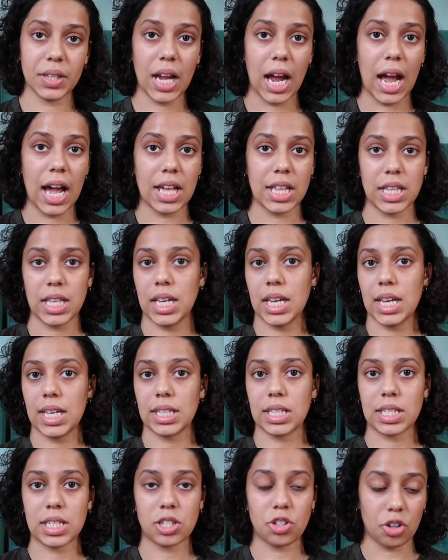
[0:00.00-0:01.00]
I think
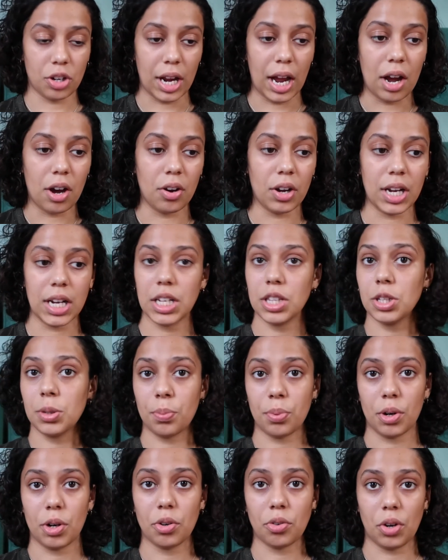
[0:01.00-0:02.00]
it stood out in the
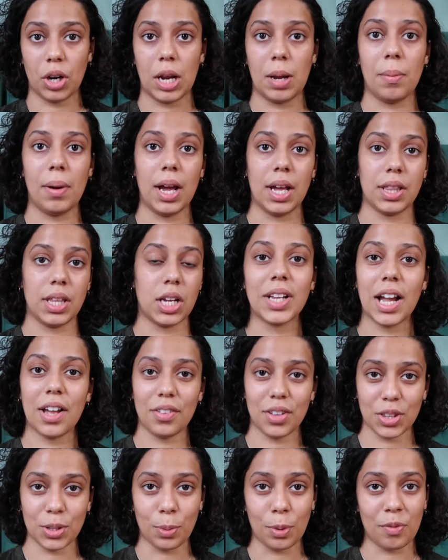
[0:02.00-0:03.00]
program. I
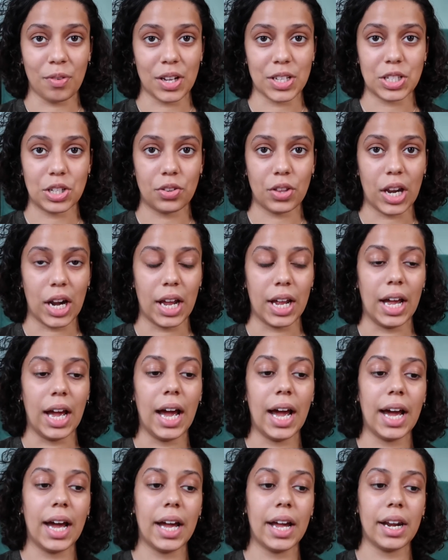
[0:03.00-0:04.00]
think the professor that I
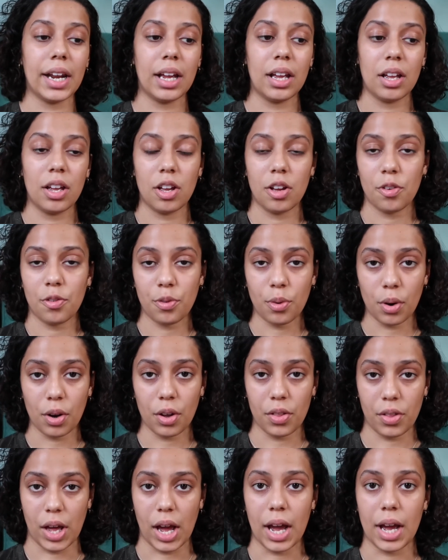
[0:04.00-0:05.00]
had
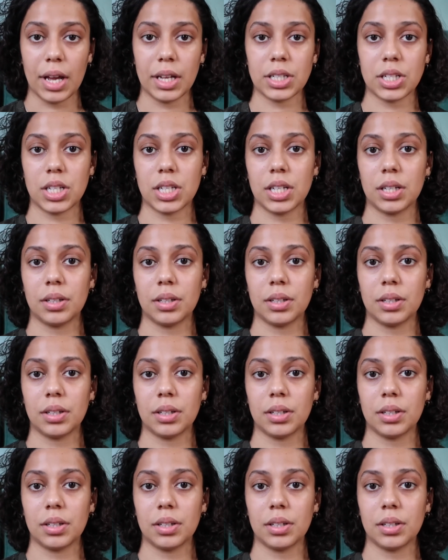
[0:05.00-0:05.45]
for that